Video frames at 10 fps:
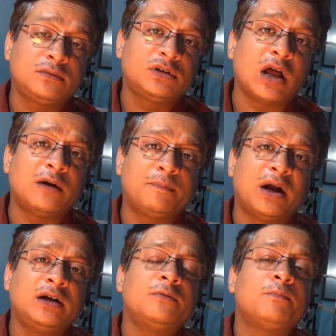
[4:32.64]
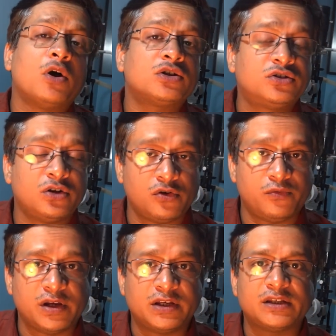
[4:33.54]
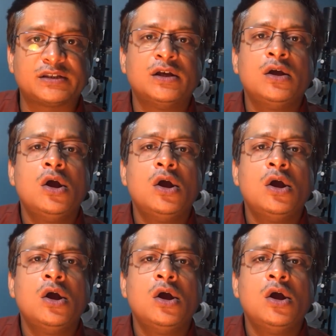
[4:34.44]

part, posterior uveitis.